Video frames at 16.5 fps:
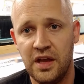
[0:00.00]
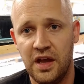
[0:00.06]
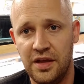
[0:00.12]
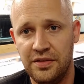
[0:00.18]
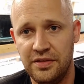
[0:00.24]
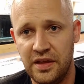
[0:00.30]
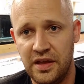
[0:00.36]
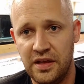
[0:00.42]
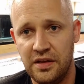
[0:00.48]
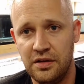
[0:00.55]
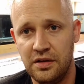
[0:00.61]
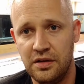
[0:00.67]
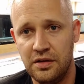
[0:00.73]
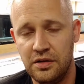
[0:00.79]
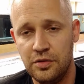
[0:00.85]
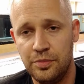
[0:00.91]
and
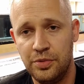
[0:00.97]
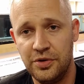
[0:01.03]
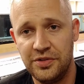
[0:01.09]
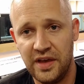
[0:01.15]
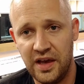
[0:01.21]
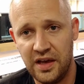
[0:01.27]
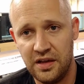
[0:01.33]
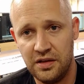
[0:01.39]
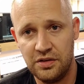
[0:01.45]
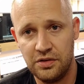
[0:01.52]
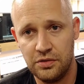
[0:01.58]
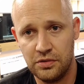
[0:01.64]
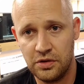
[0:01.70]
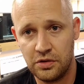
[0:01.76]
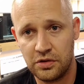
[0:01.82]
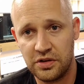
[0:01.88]
then you put that
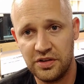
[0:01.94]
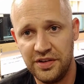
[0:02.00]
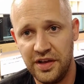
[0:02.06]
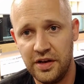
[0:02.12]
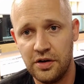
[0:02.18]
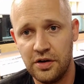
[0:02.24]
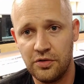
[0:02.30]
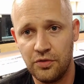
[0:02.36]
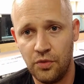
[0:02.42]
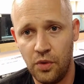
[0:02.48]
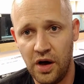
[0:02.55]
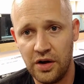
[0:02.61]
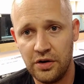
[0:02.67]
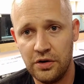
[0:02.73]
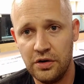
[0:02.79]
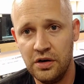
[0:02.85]
into a little container of
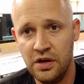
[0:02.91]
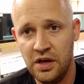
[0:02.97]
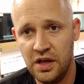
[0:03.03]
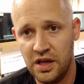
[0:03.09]
water